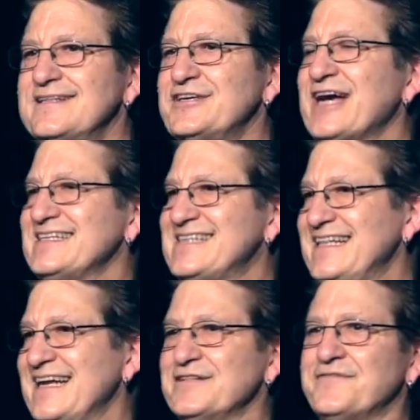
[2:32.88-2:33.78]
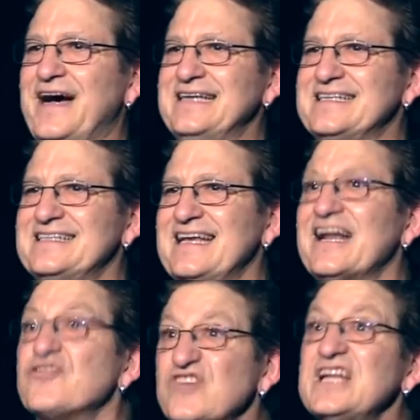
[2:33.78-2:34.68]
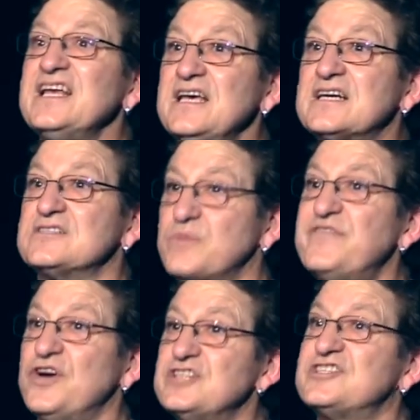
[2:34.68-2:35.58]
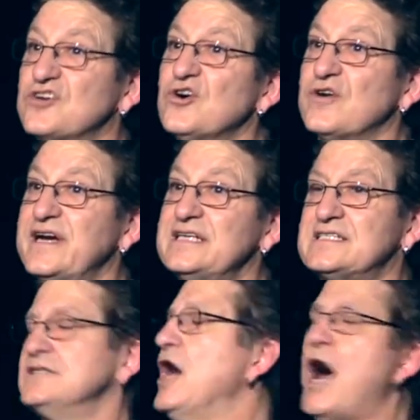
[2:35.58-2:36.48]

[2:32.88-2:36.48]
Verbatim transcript: you can't see their little faces. They're like, really? Because we've heard stories. No.